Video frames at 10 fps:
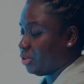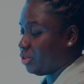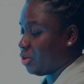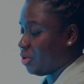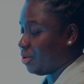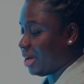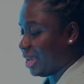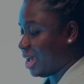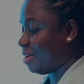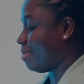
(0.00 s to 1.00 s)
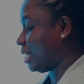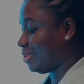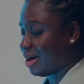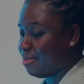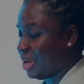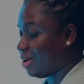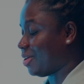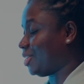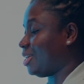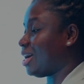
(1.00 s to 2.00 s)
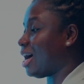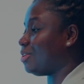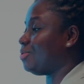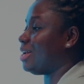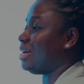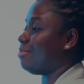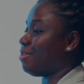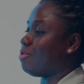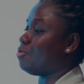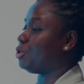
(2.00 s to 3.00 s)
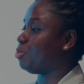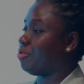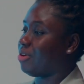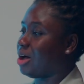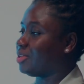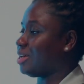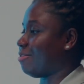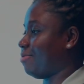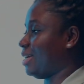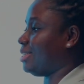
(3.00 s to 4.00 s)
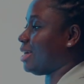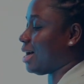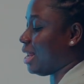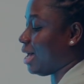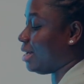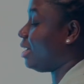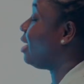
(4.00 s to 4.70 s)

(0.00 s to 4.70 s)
So again, back to our main question: how do the different roast profiles affect the color?